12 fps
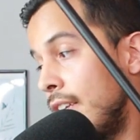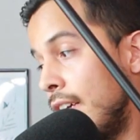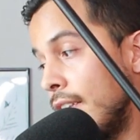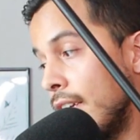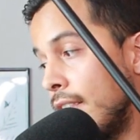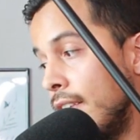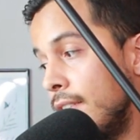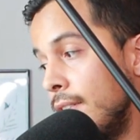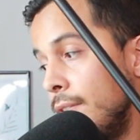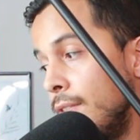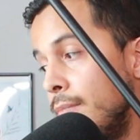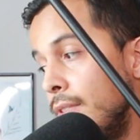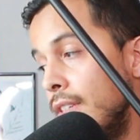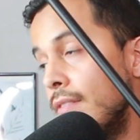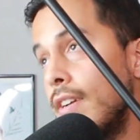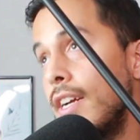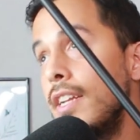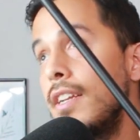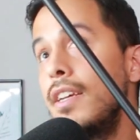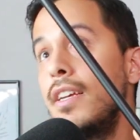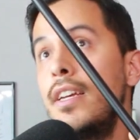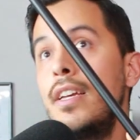it down like this a little bit, right?